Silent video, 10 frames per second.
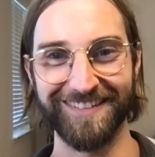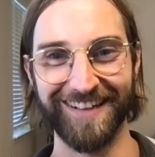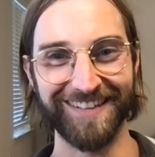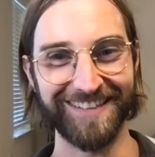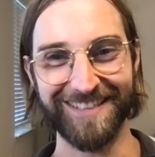
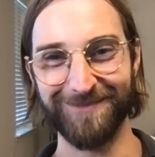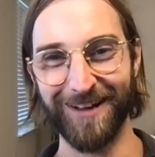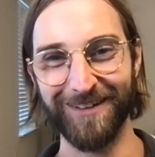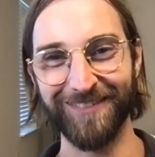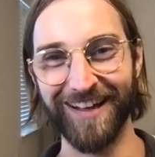I just
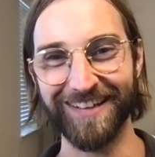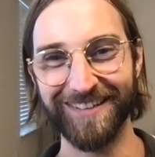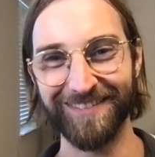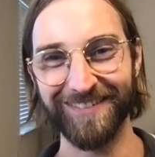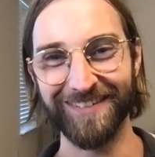smiled back at
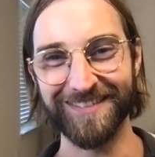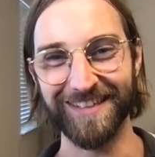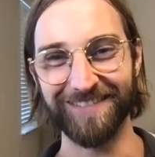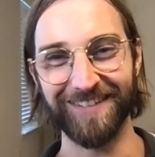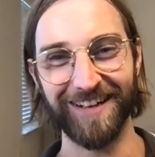him and I was
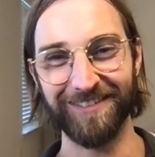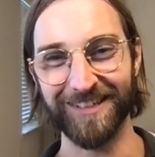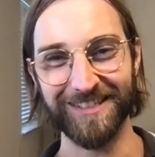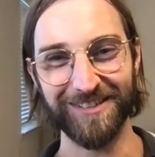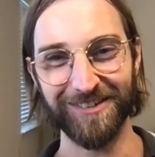like, wow, what
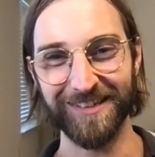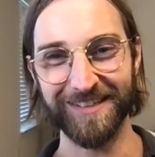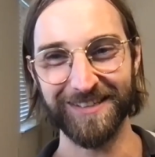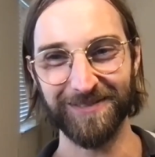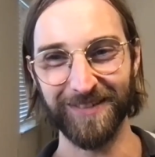a joy
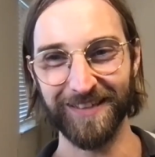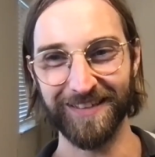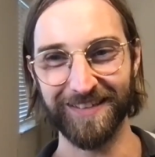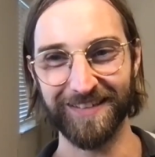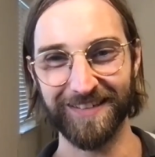to be
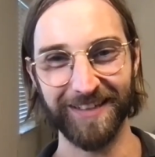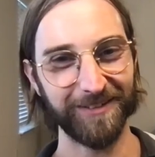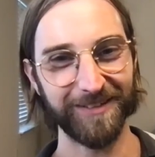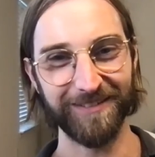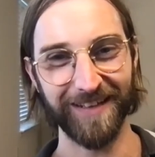here
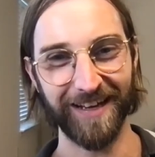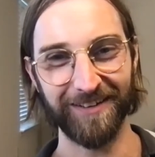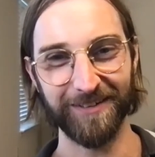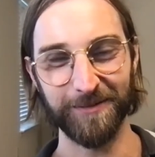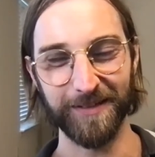with you
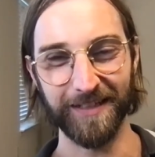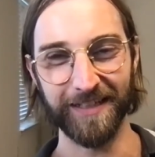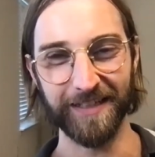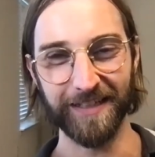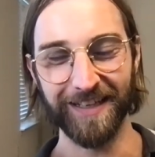now. And
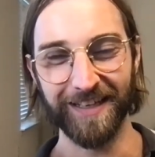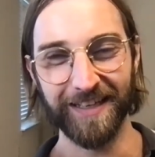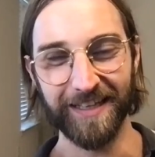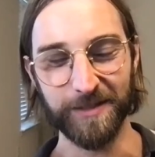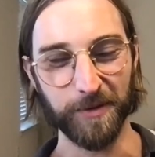
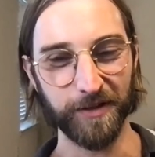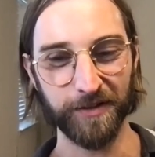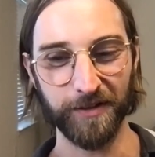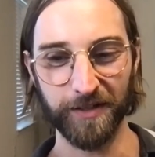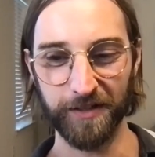he's one
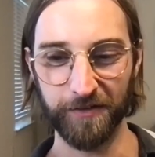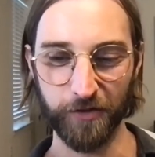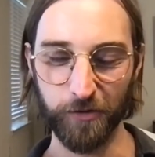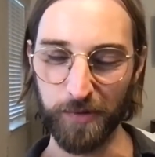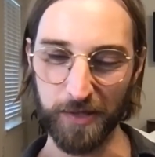of the
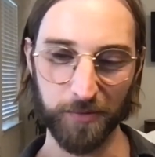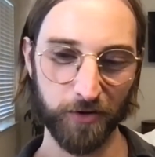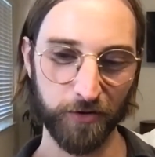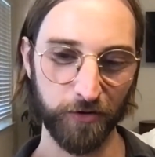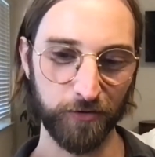few
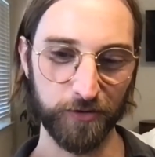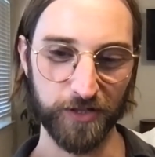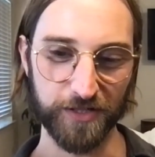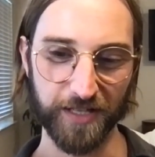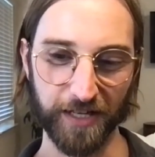people who is
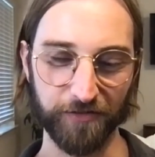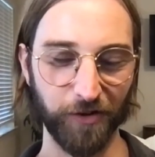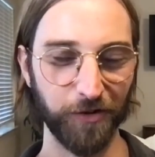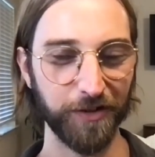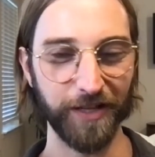just like
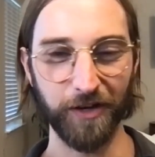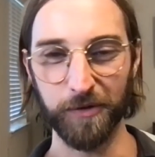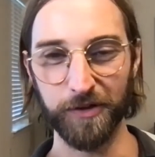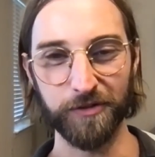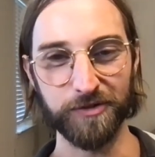fully there
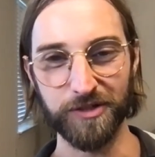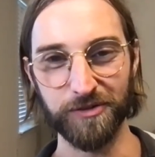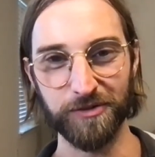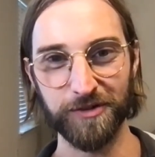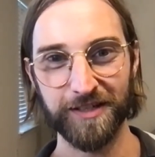with you
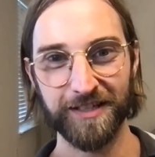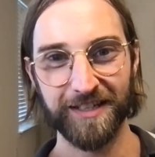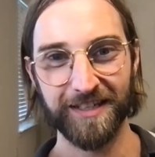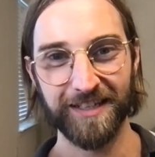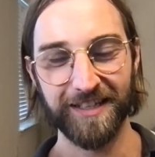too,
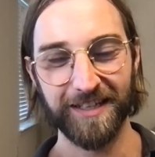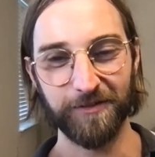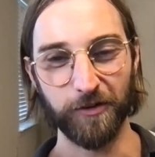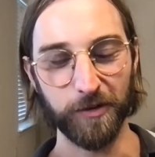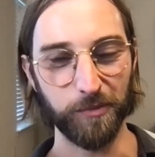
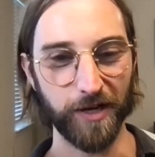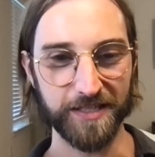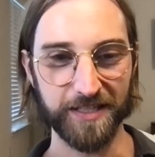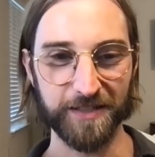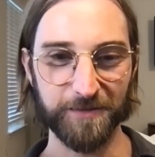fully
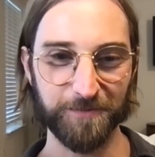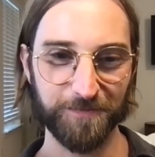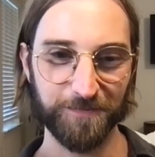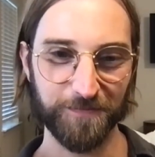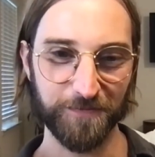present,
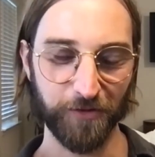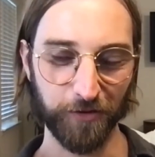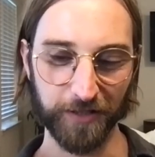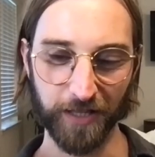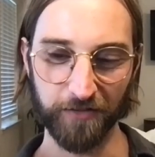
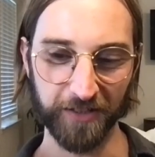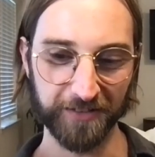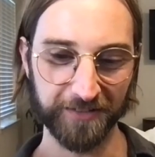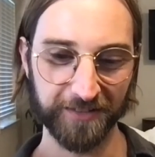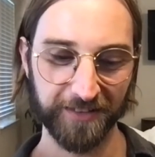fully
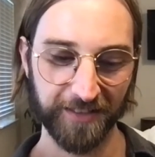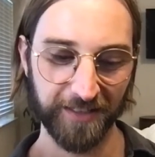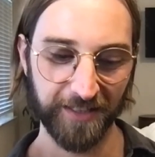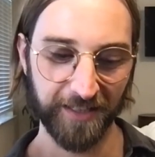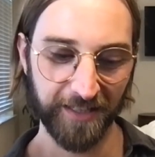loving,
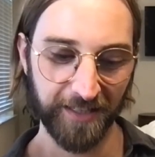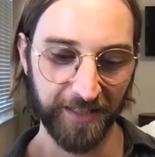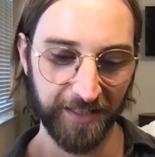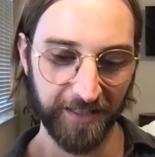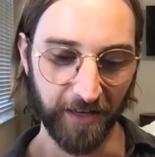
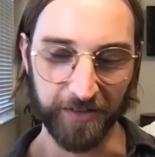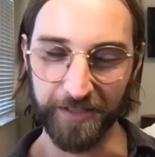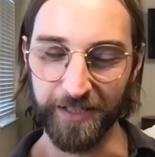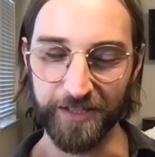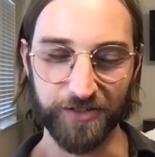
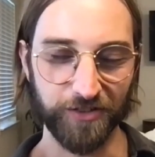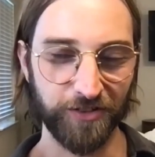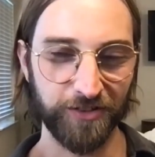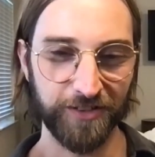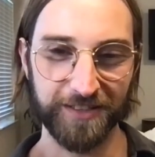
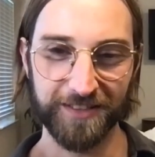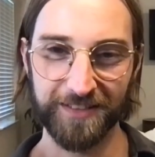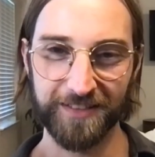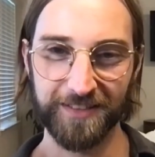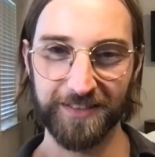unconditional.
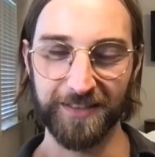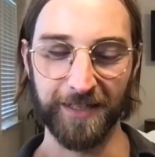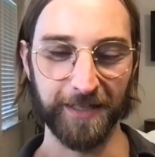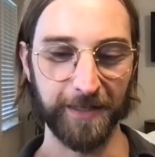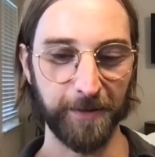
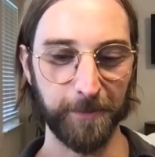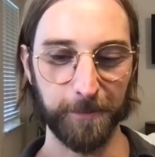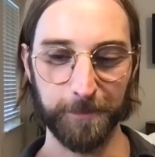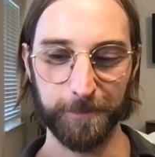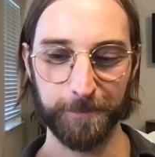And